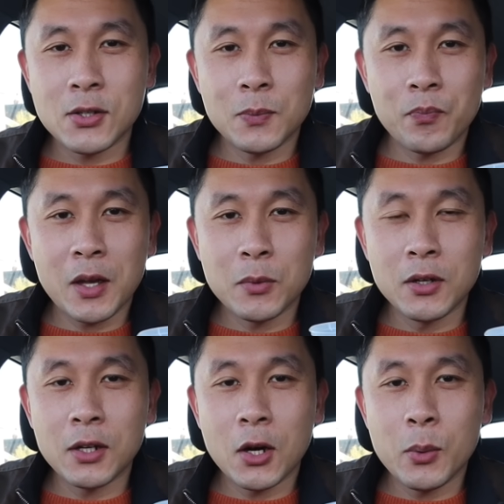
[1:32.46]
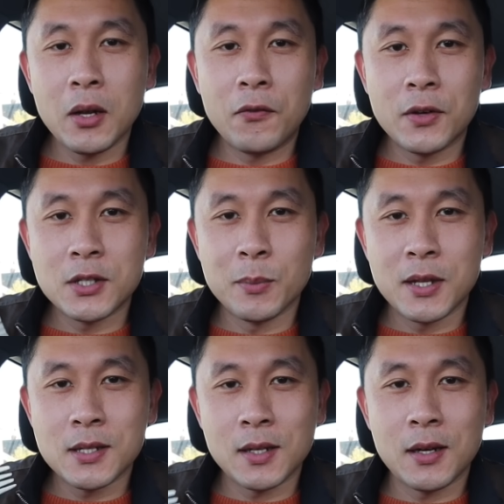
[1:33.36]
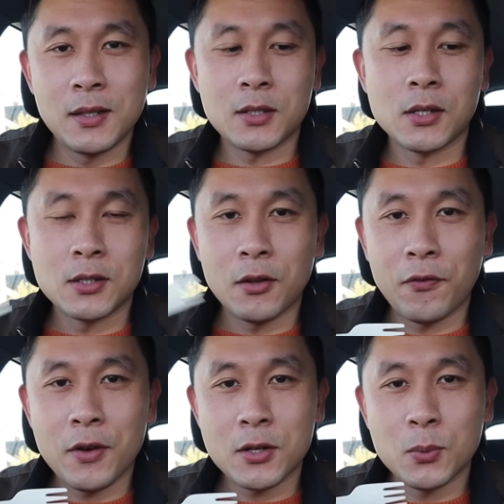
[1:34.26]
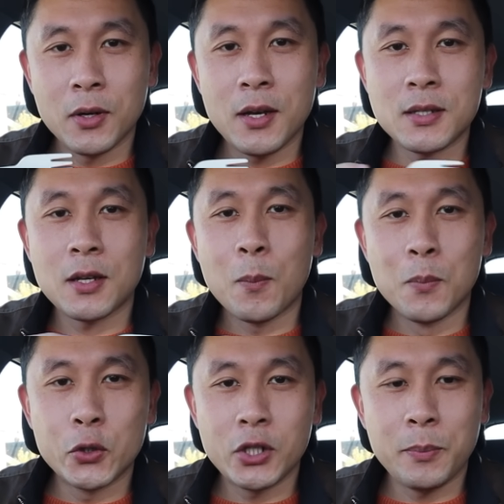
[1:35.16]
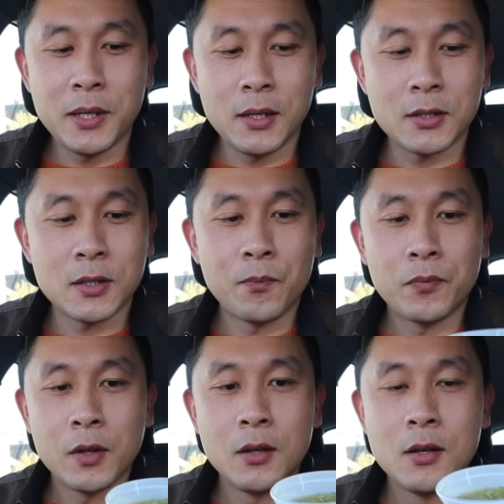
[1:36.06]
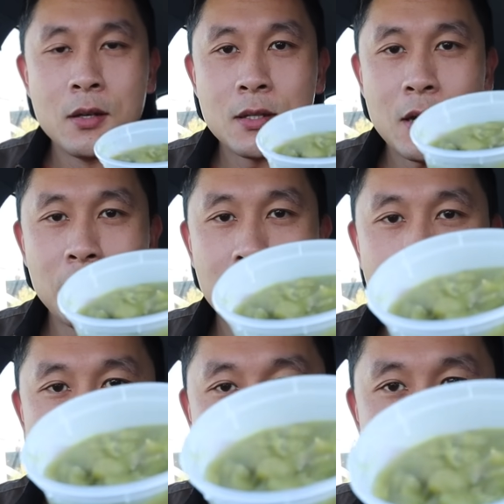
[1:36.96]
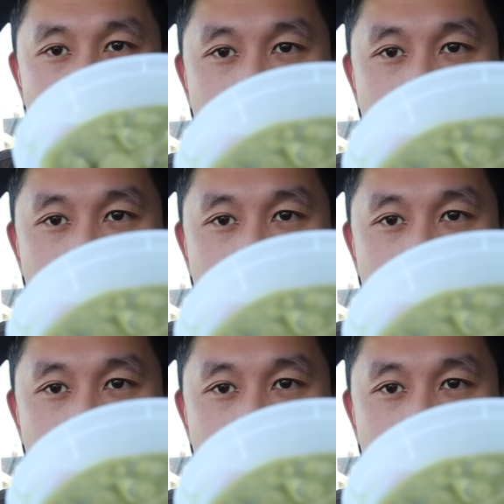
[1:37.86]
up, I'm going to go in for some of the sides. So the first one is mushy peas. So have a look at that.